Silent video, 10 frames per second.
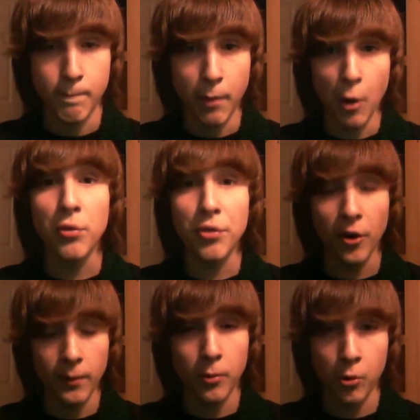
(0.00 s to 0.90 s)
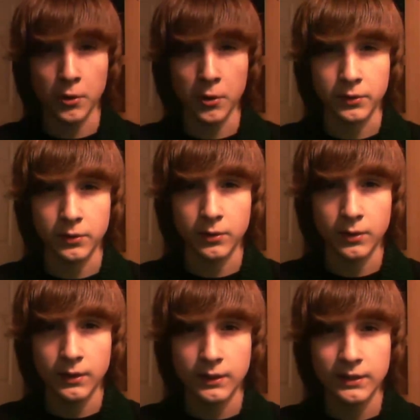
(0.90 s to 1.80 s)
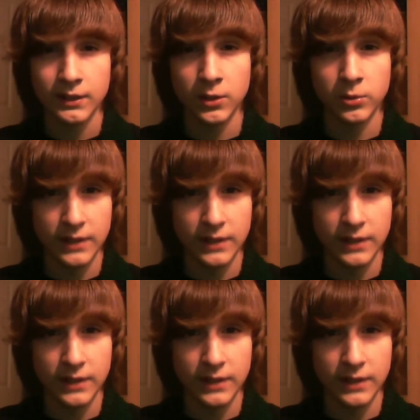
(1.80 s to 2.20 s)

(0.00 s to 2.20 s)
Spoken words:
Both are important. Can you